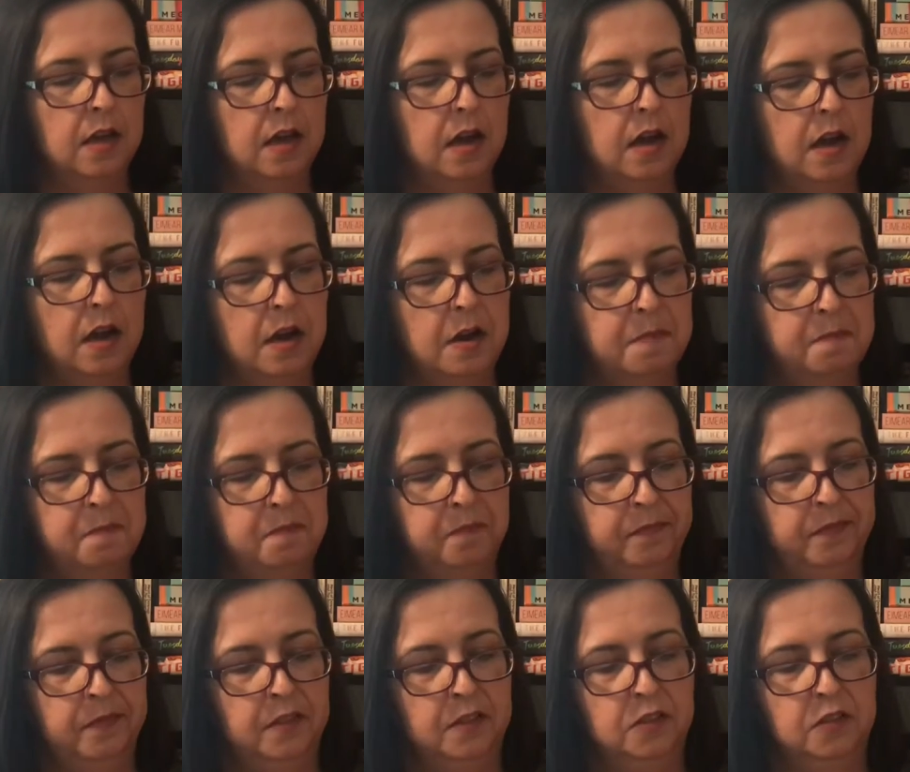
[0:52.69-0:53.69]
um,
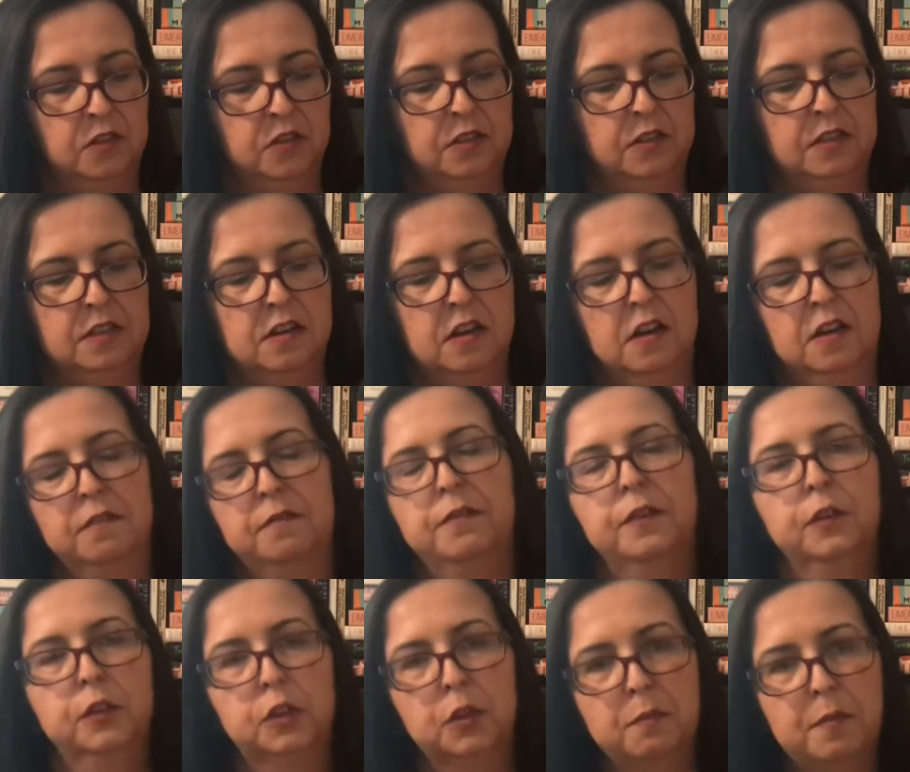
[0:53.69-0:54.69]
just an
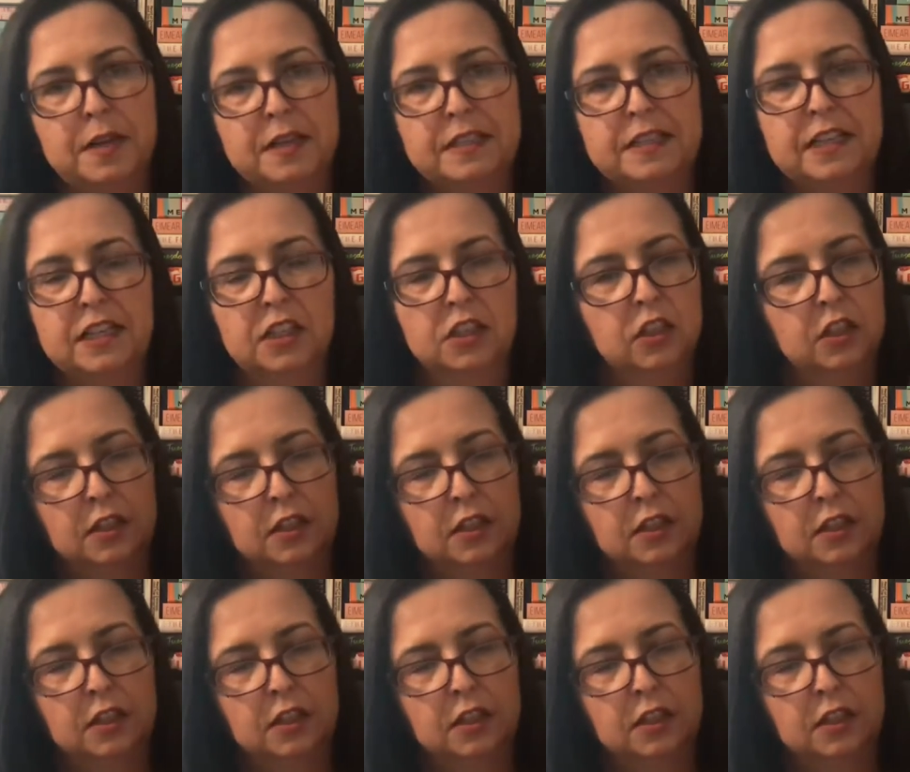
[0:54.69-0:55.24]
unfiltered meditation